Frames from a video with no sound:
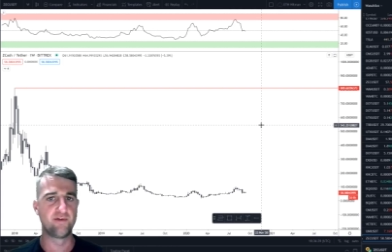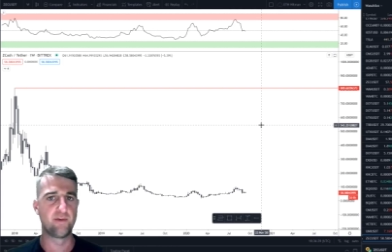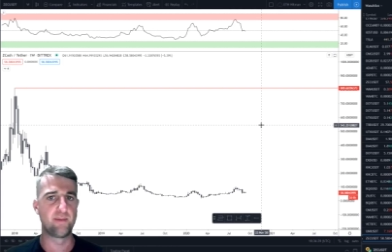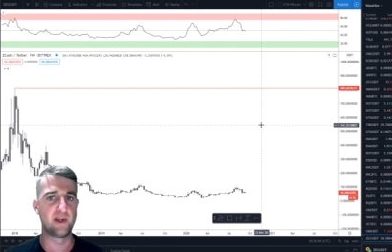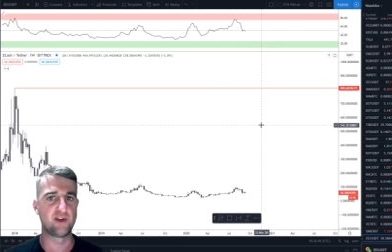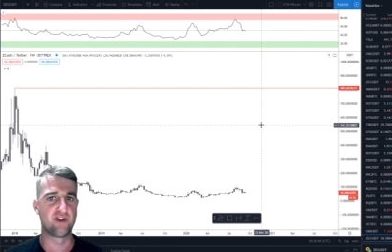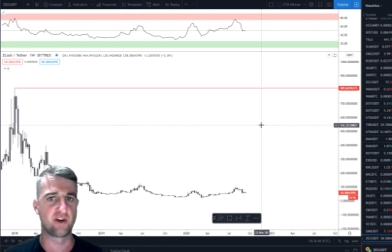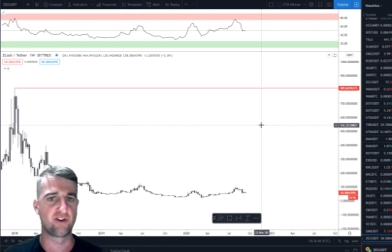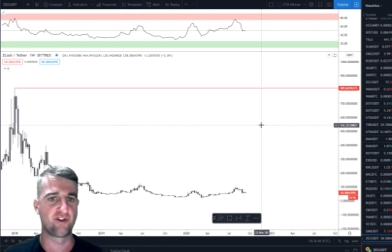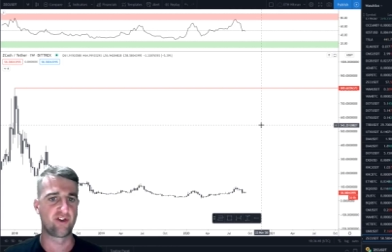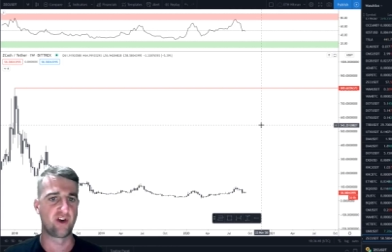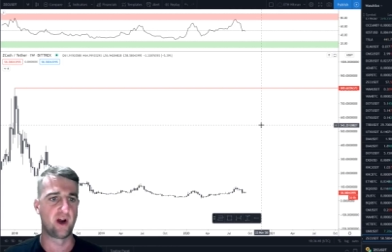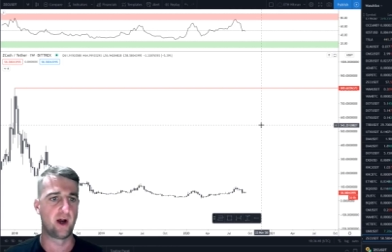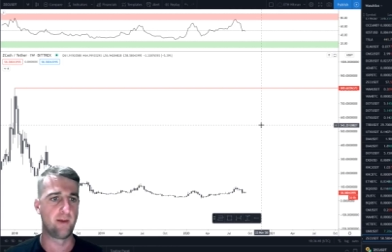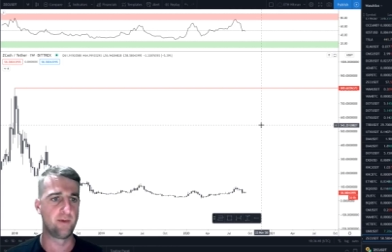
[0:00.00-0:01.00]
the Bittrex
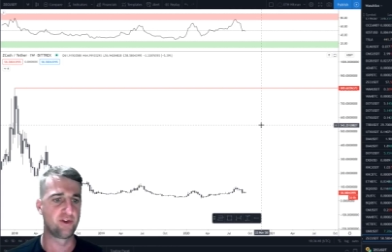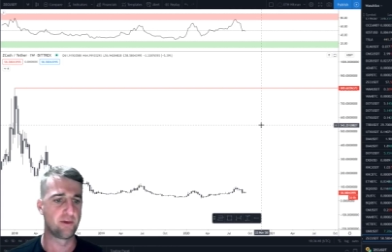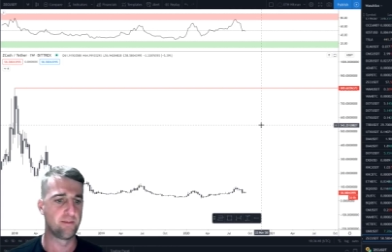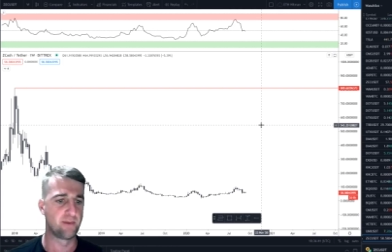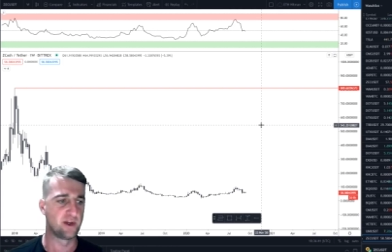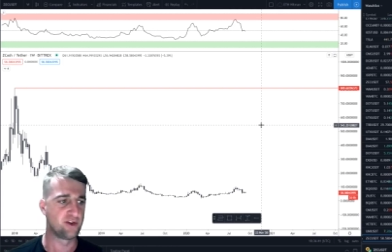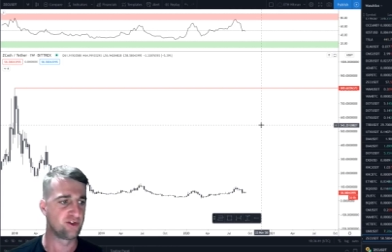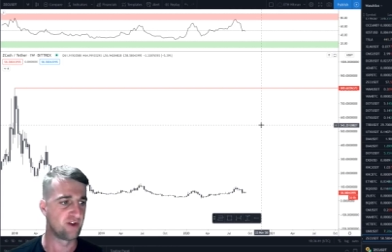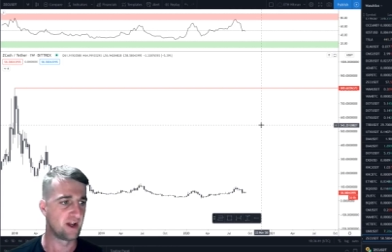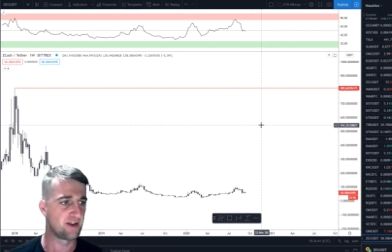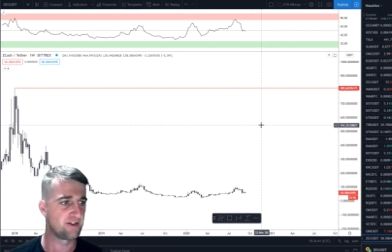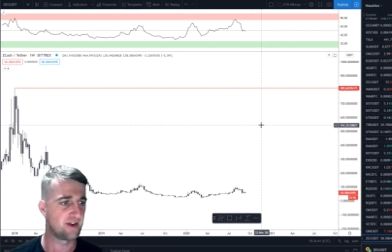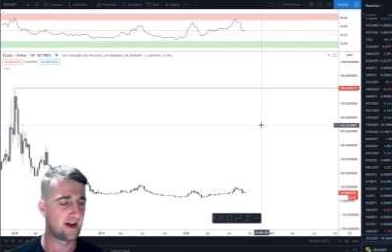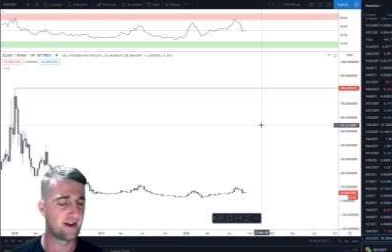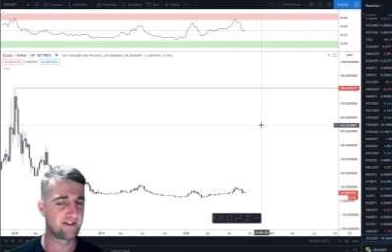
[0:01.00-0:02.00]
chart. I'm using
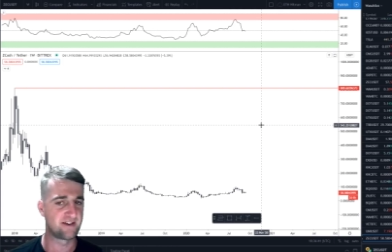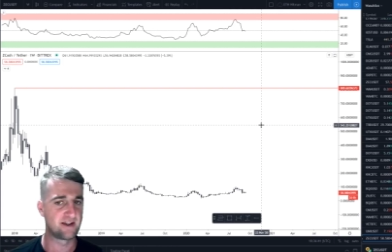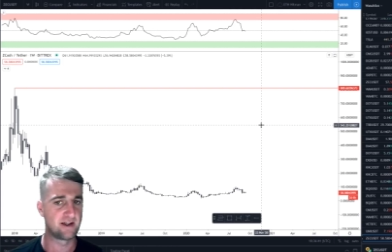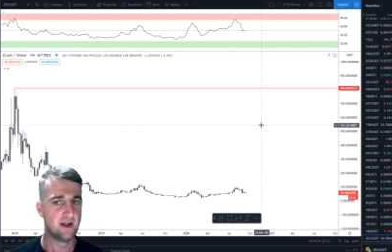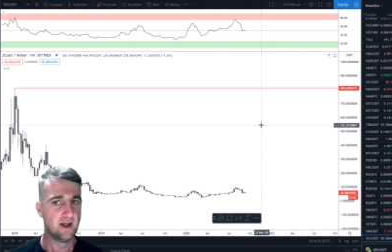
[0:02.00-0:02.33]
Bittrex as it